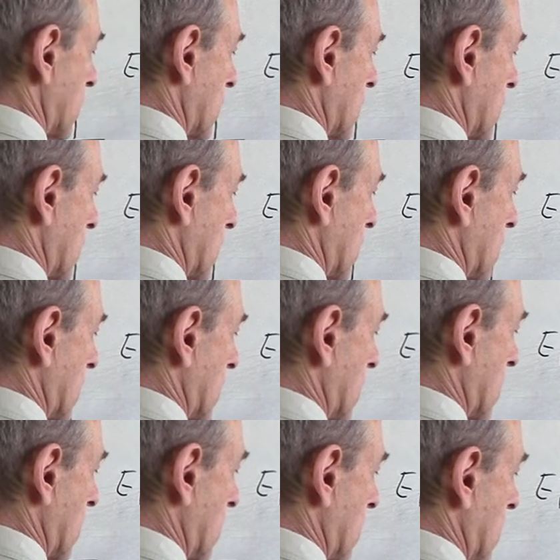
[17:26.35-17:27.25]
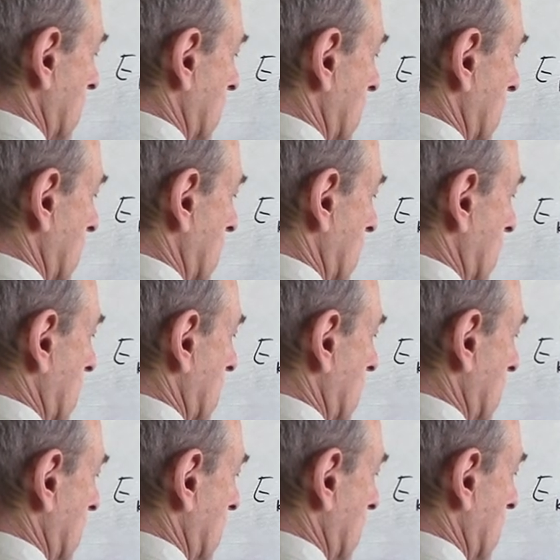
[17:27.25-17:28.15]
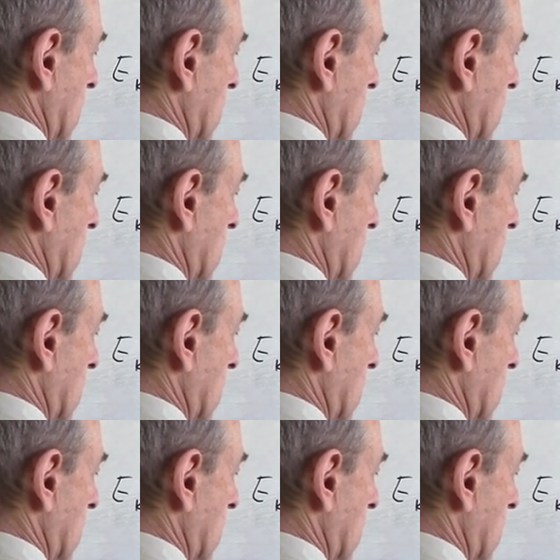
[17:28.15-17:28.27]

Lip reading: No one is speaking in this clip.